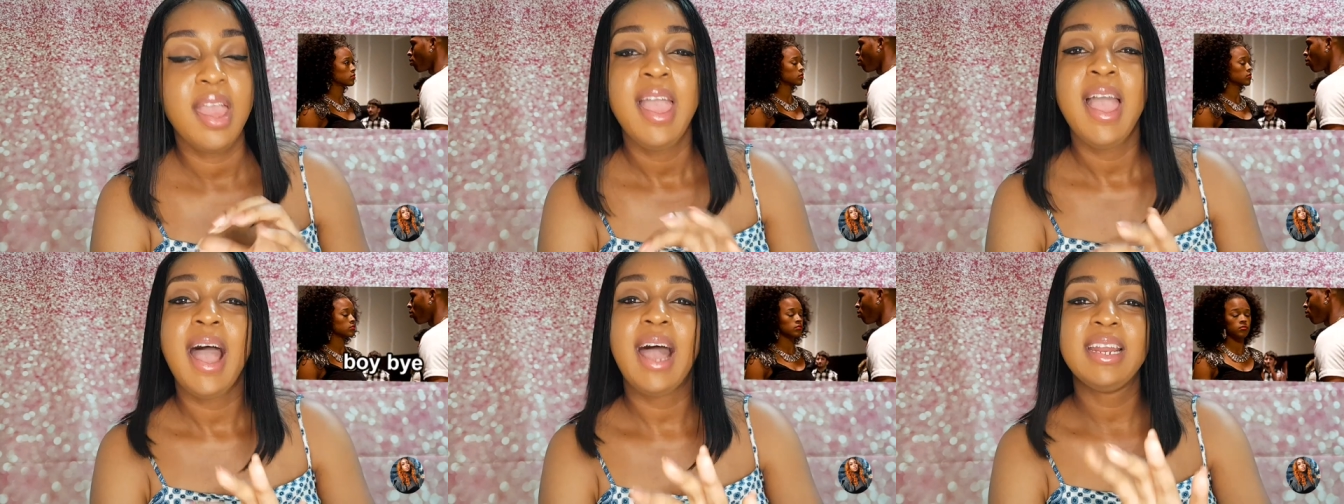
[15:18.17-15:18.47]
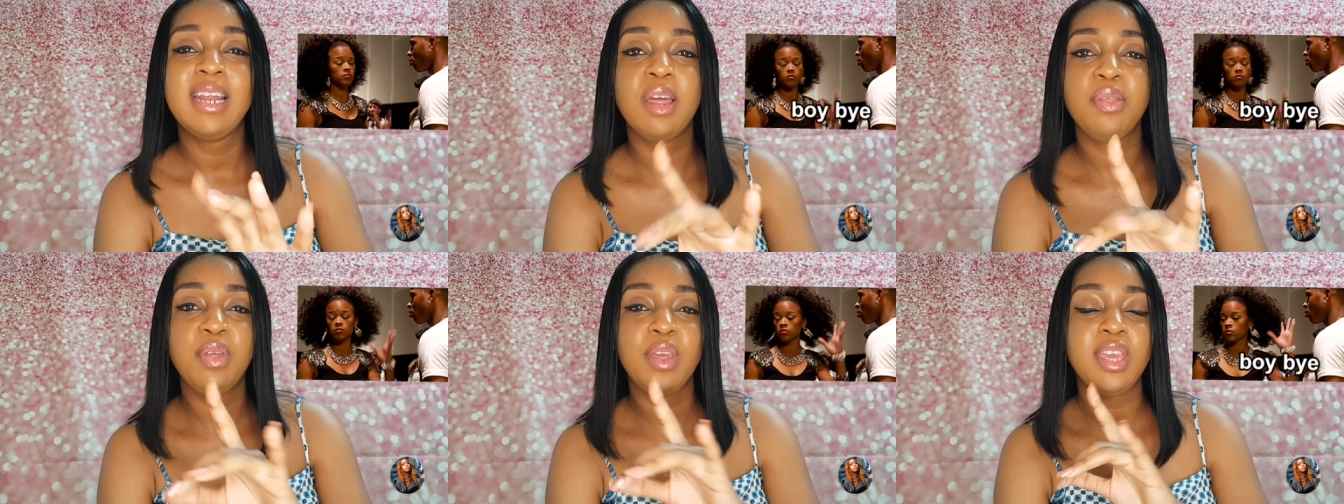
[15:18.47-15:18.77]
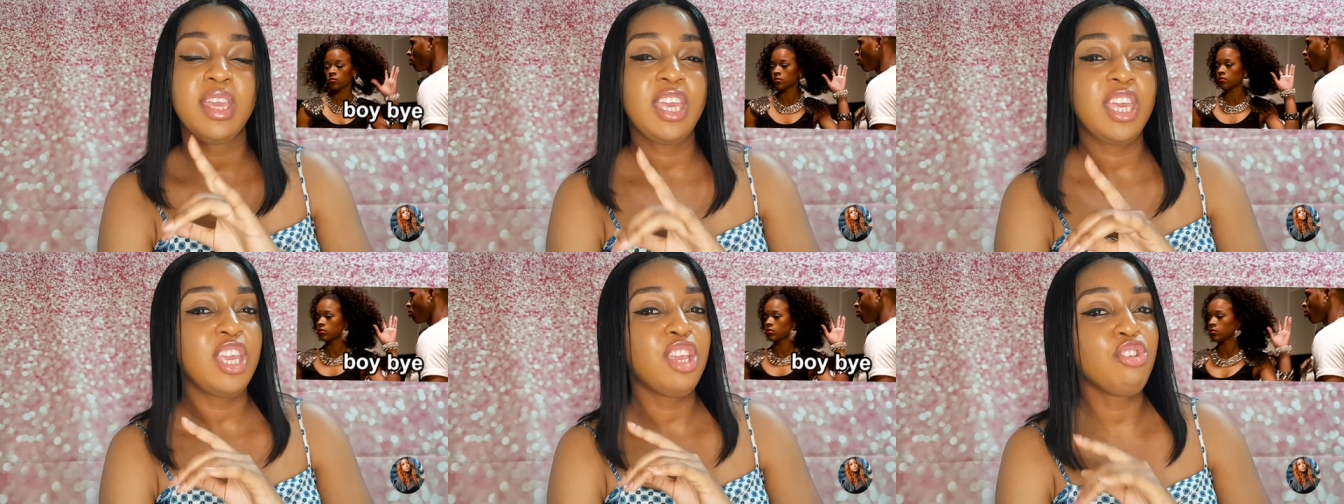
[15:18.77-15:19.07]
and i think
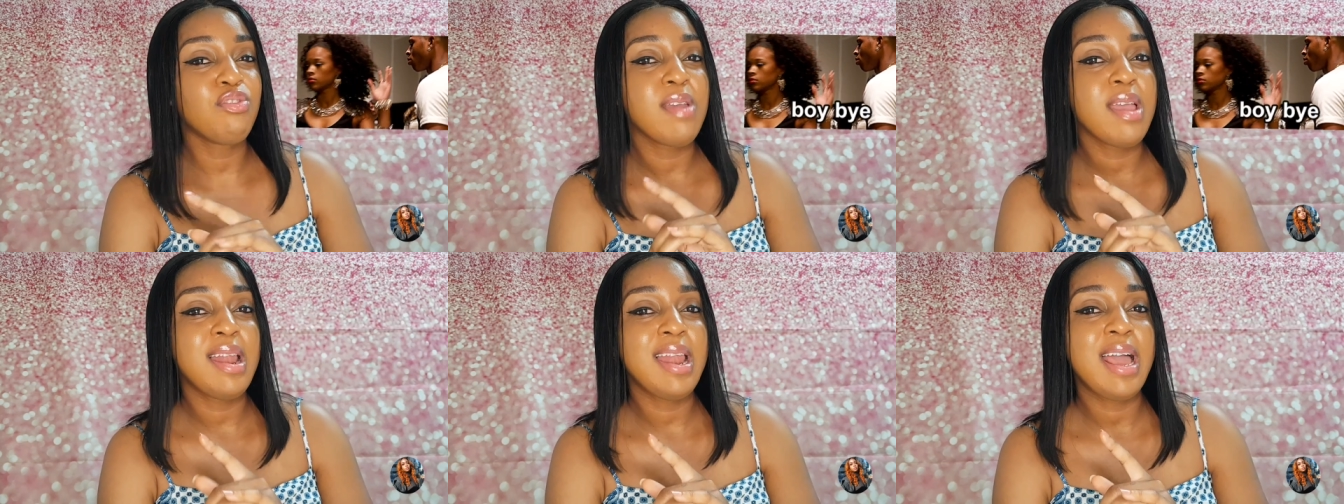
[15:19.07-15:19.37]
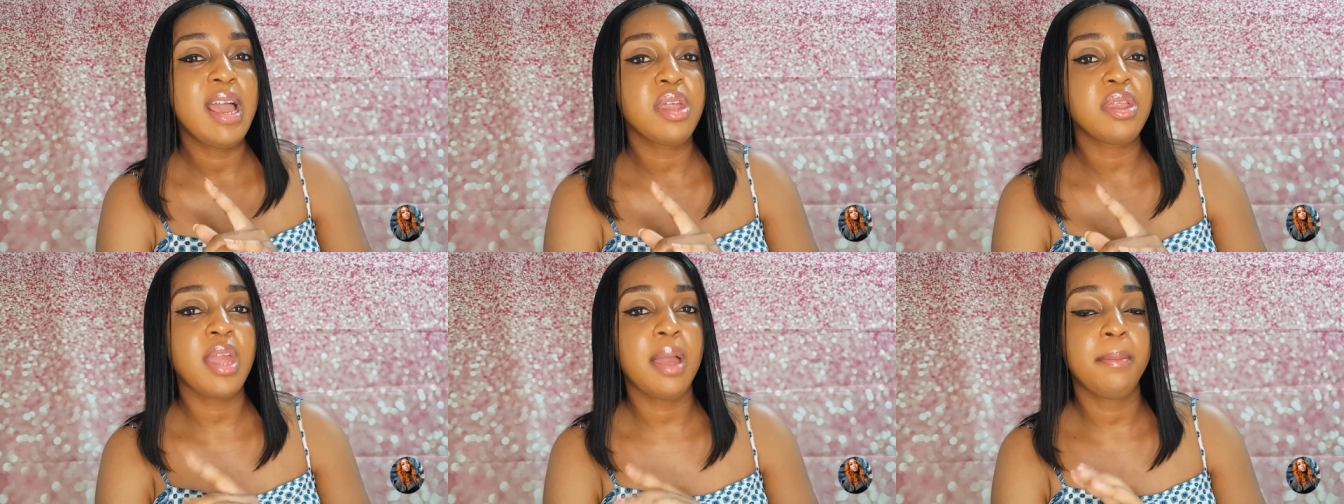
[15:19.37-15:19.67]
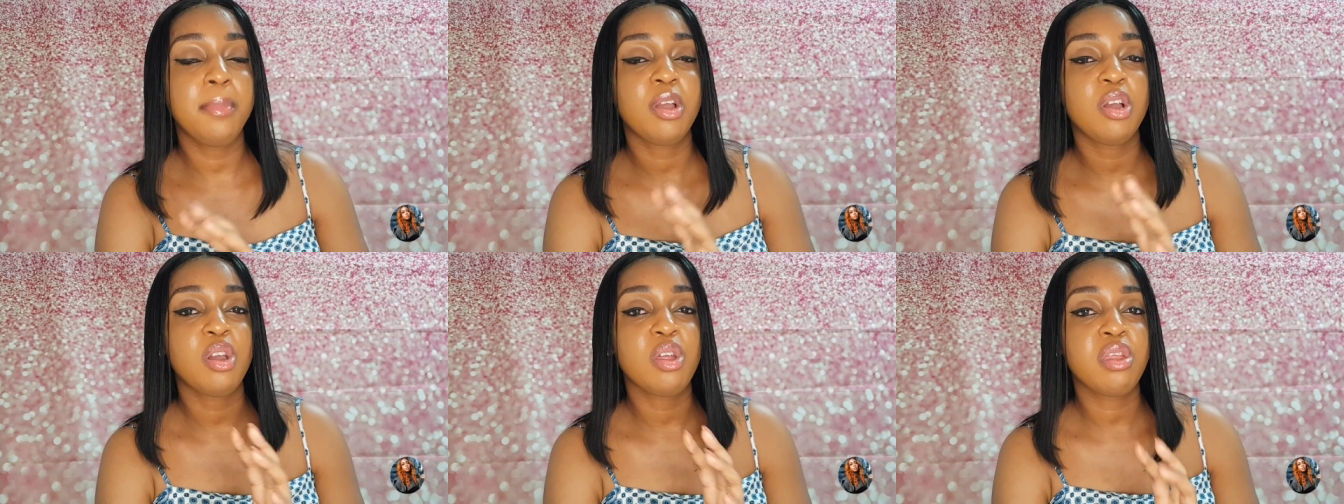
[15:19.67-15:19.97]
he realized that
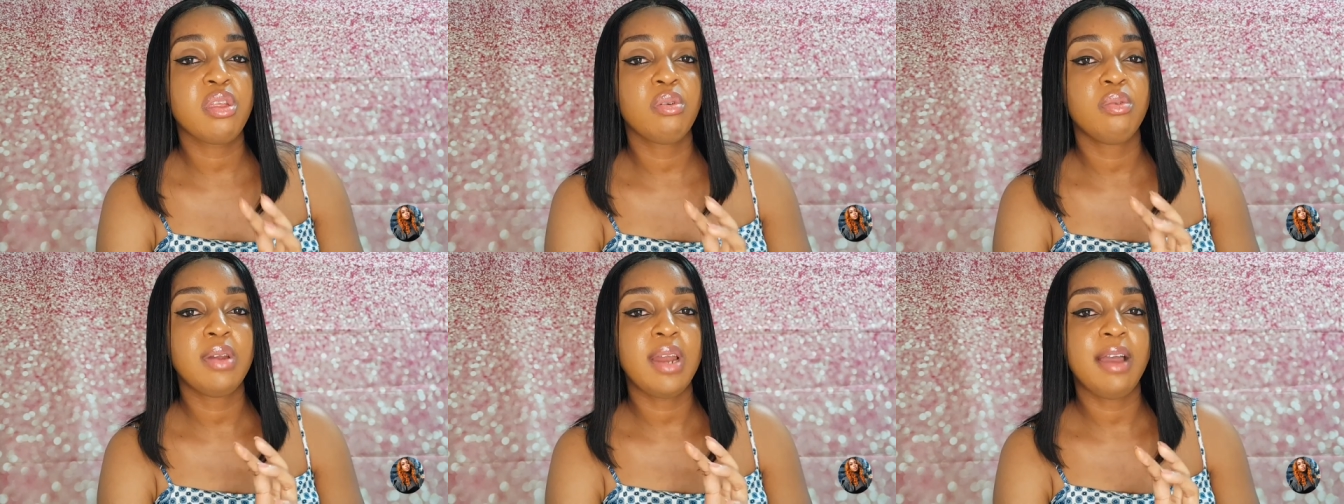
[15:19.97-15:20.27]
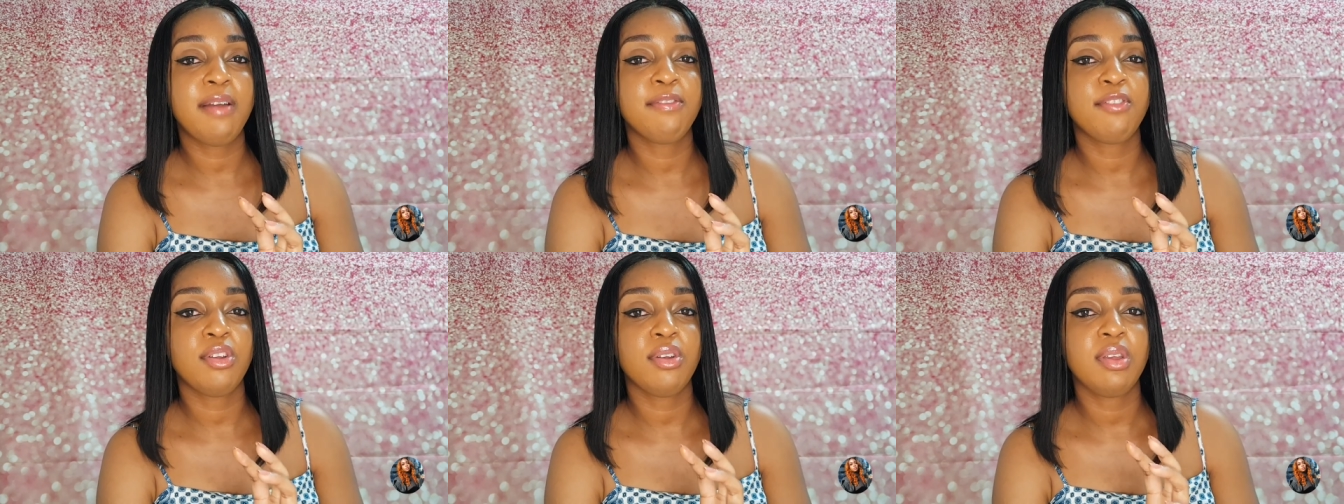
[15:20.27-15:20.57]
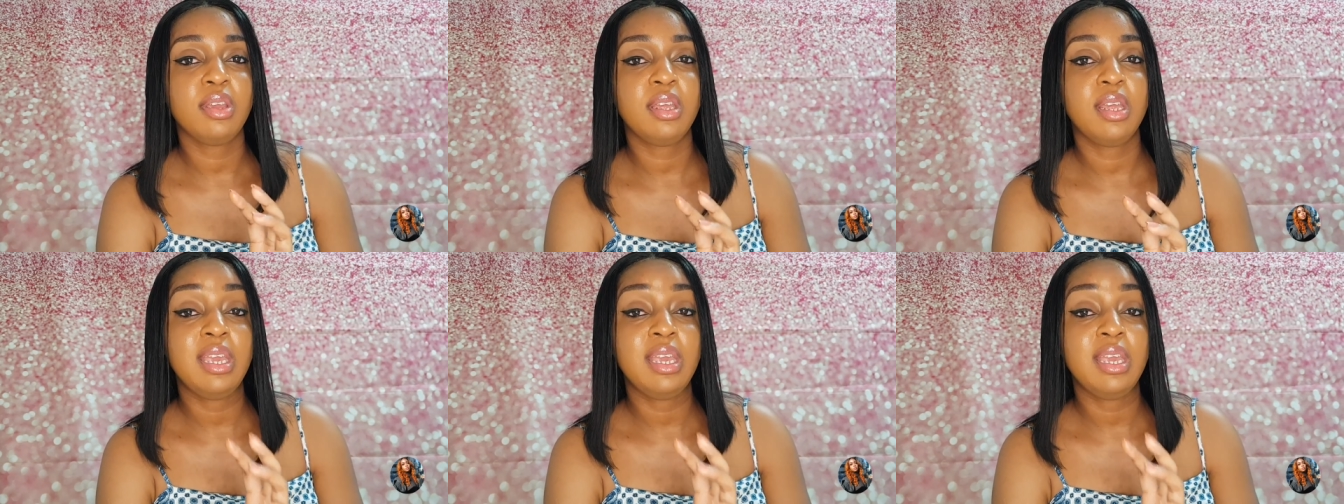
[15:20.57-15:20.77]
because soon after